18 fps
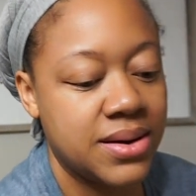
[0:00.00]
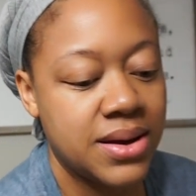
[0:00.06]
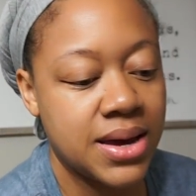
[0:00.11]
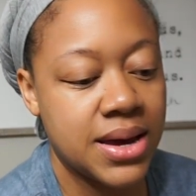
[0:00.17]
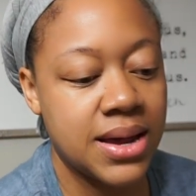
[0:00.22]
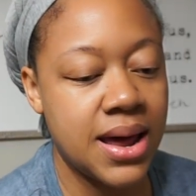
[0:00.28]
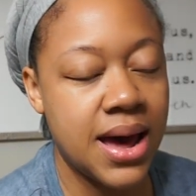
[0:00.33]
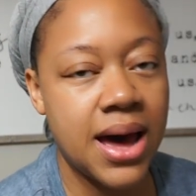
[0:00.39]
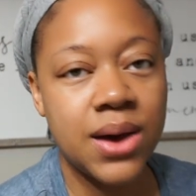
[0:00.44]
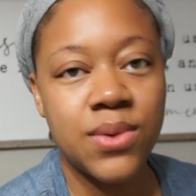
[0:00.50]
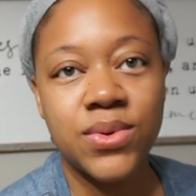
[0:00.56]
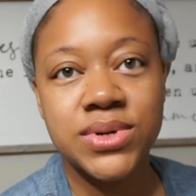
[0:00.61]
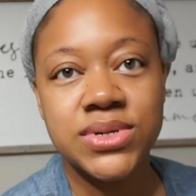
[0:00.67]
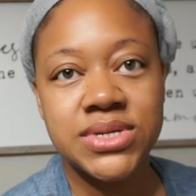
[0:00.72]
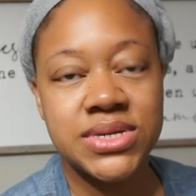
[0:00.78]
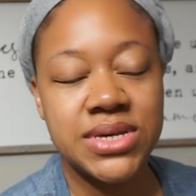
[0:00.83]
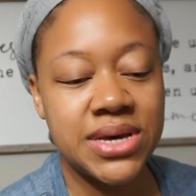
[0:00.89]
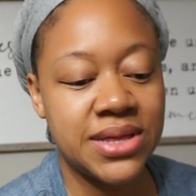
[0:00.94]
And I will
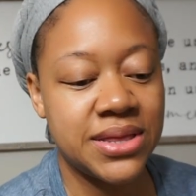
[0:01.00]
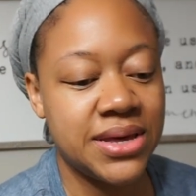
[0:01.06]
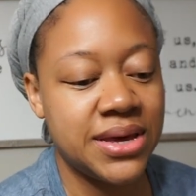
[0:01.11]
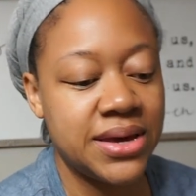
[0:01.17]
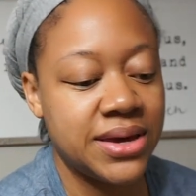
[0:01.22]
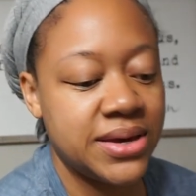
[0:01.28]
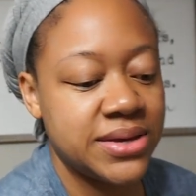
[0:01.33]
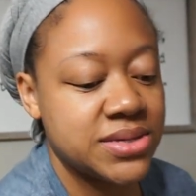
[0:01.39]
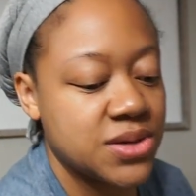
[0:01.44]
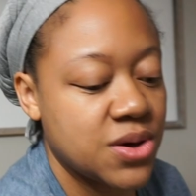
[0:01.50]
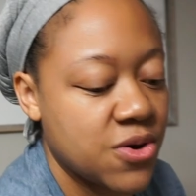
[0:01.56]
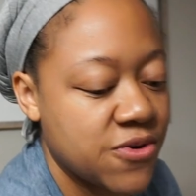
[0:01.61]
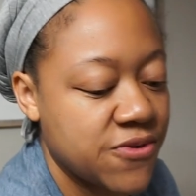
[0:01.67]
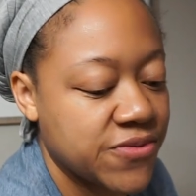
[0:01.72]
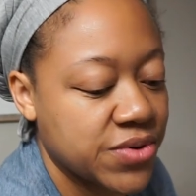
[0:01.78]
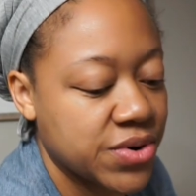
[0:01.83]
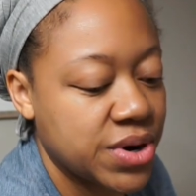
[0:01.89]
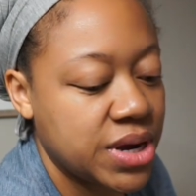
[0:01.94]
sit these
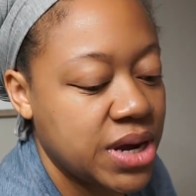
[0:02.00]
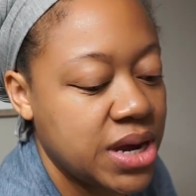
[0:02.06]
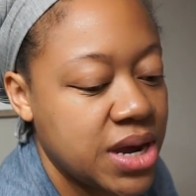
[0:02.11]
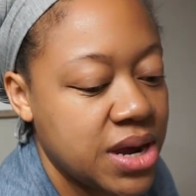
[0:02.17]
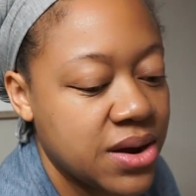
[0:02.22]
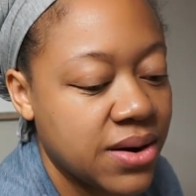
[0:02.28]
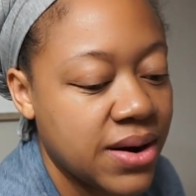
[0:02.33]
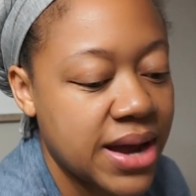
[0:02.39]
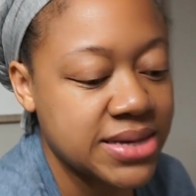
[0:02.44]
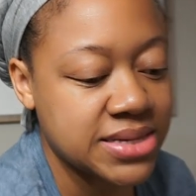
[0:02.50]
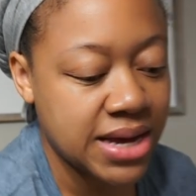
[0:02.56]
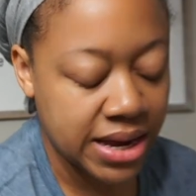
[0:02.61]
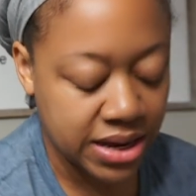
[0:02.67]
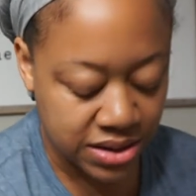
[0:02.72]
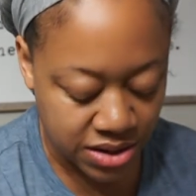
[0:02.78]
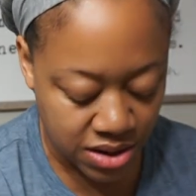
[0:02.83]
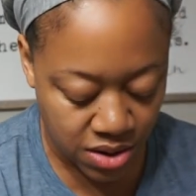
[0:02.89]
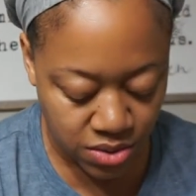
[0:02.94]
over here as
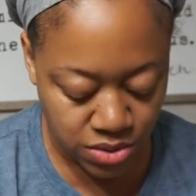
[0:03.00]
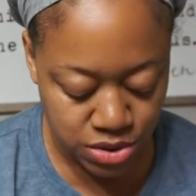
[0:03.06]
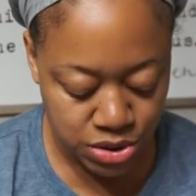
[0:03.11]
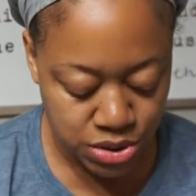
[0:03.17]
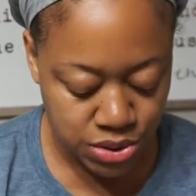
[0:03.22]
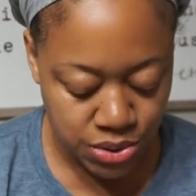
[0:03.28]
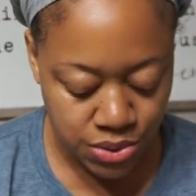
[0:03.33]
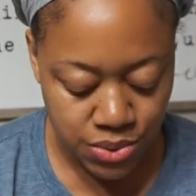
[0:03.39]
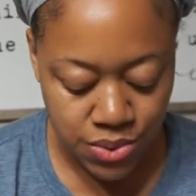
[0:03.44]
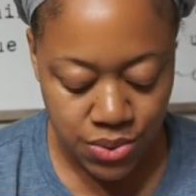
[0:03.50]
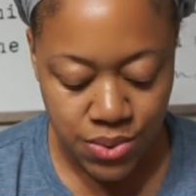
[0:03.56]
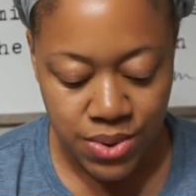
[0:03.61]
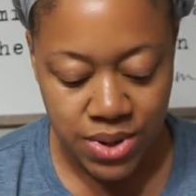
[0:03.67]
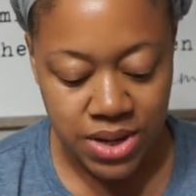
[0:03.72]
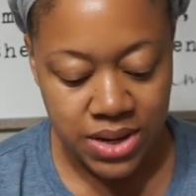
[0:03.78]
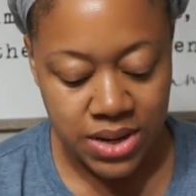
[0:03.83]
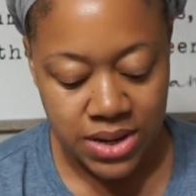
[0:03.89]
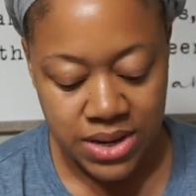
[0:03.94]
I go to
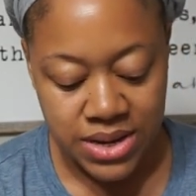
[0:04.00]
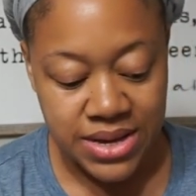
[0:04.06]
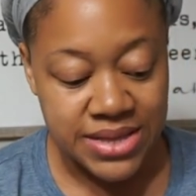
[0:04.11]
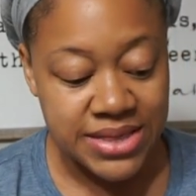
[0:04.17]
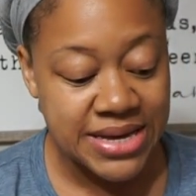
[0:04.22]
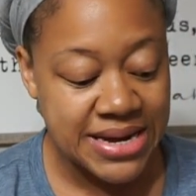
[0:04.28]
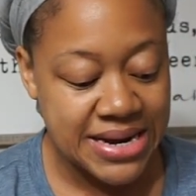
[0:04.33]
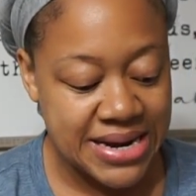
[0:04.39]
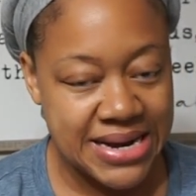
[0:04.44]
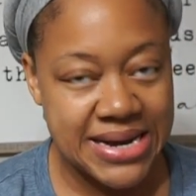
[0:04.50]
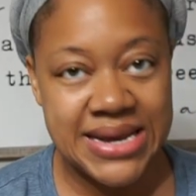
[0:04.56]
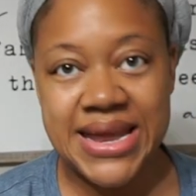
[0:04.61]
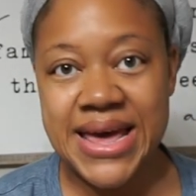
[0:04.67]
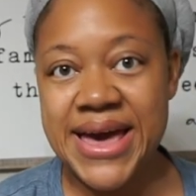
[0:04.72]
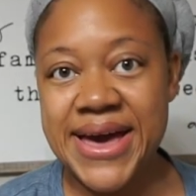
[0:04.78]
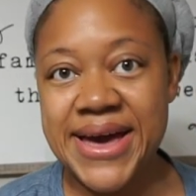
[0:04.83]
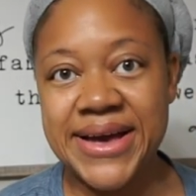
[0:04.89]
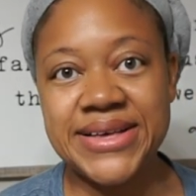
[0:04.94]
the
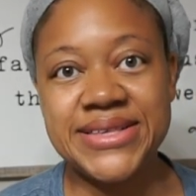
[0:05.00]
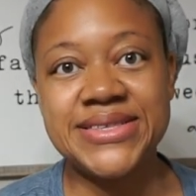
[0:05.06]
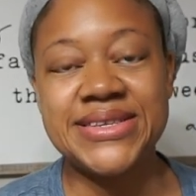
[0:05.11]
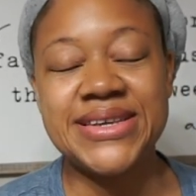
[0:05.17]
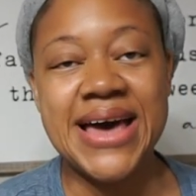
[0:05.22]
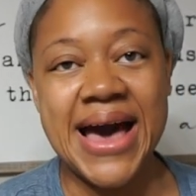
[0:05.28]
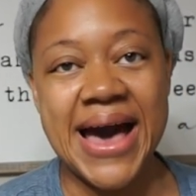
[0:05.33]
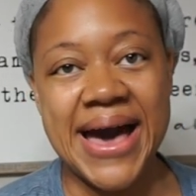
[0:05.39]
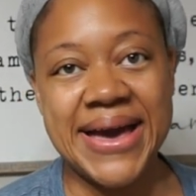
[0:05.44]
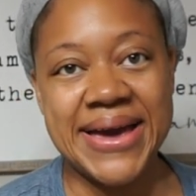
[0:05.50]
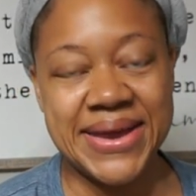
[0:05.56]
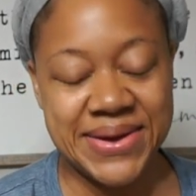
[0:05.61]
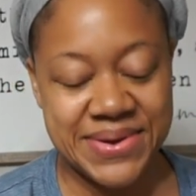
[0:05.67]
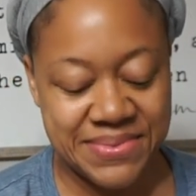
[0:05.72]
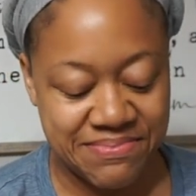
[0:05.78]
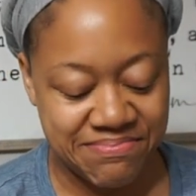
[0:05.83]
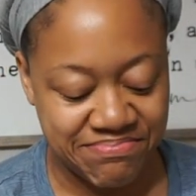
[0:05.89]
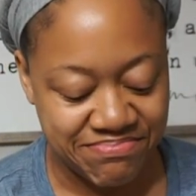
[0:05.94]
next
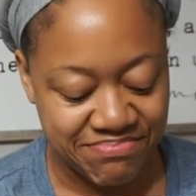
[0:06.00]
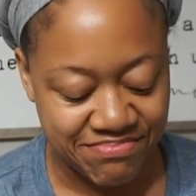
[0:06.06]
item.